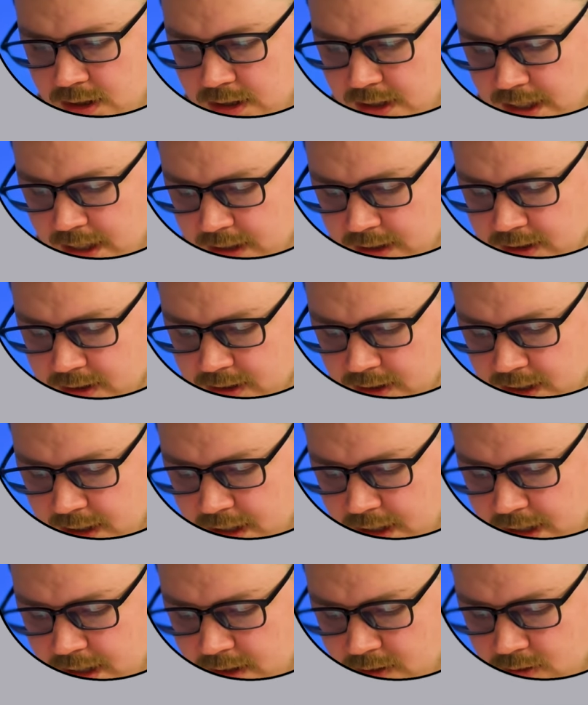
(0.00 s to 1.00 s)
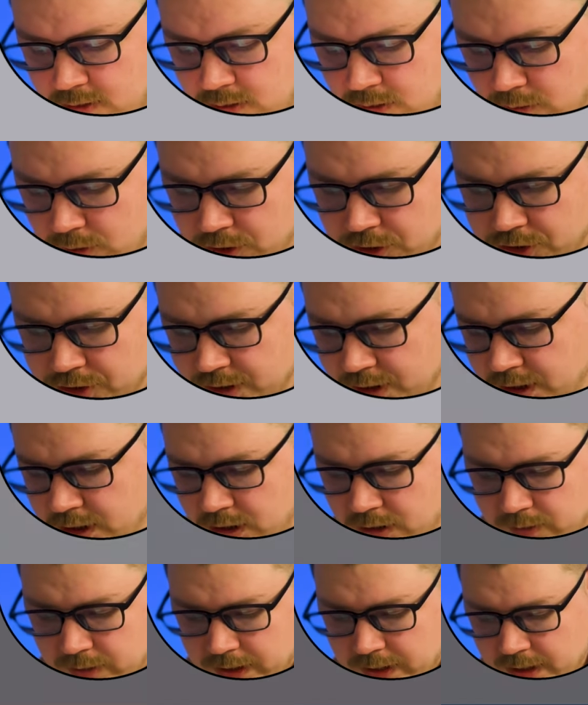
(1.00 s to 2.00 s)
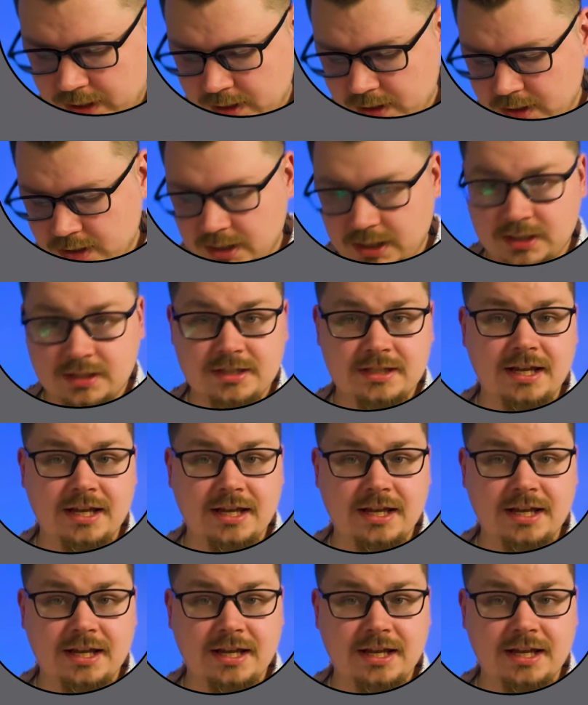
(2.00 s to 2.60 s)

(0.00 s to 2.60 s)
Next, and we're just going to go ahead and hit